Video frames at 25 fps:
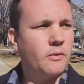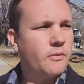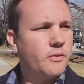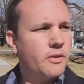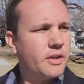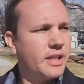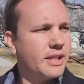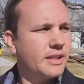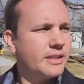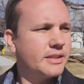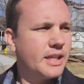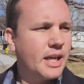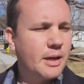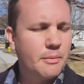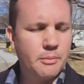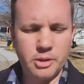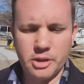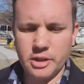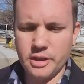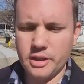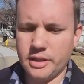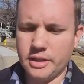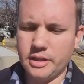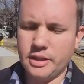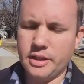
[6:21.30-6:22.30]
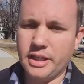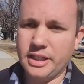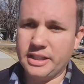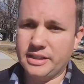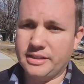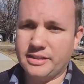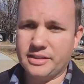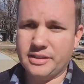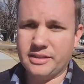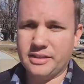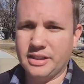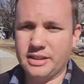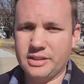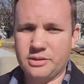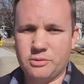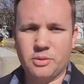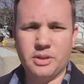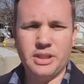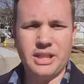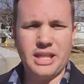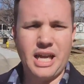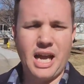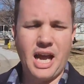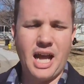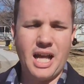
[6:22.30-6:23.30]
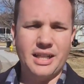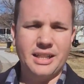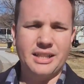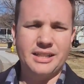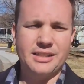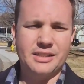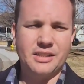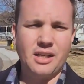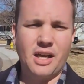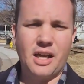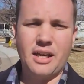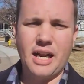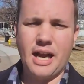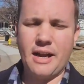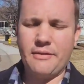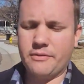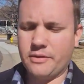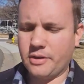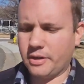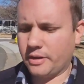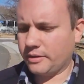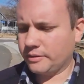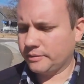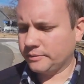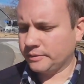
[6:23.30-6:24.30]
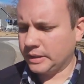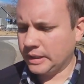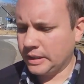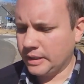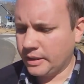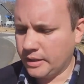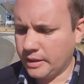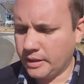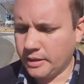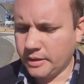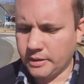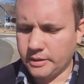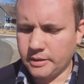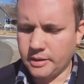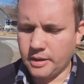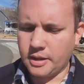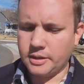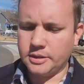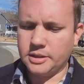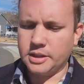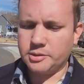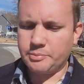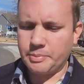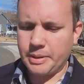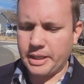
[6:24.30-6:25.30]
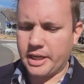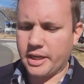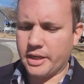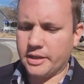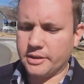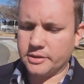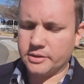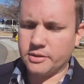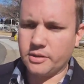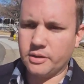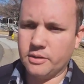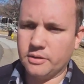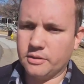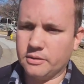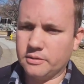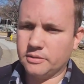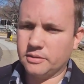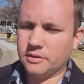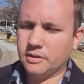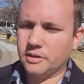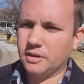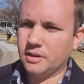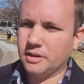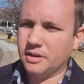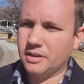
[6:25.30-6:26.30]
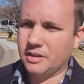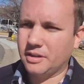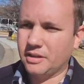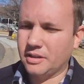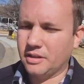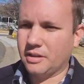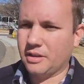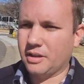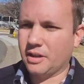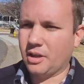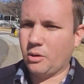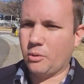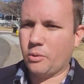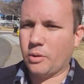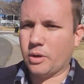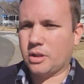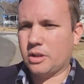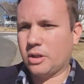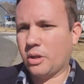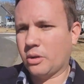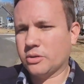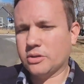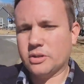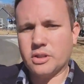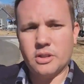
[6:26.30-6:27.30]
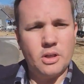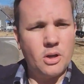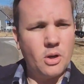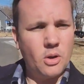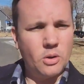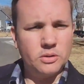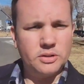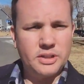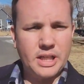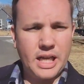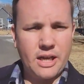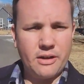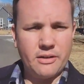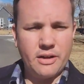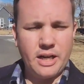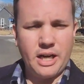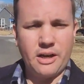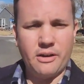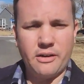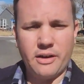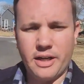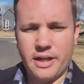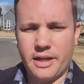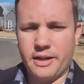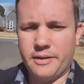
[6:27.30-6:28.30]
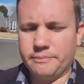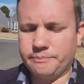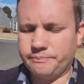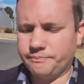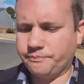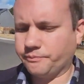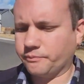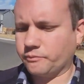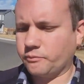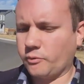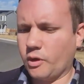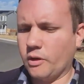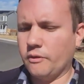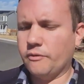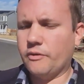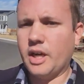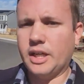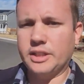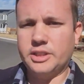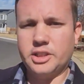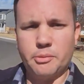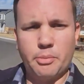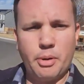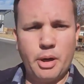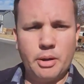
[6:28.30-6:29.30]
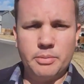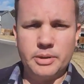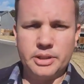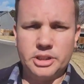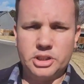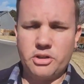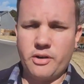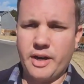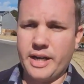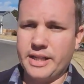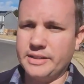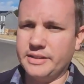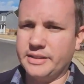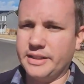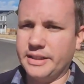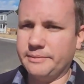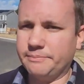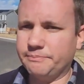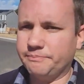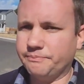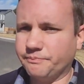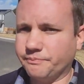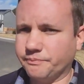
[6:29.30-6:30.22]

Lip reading: for this neighborhood, it's really highly sought after, just because, you know, we're close to the Old Town area. You've got your public transit.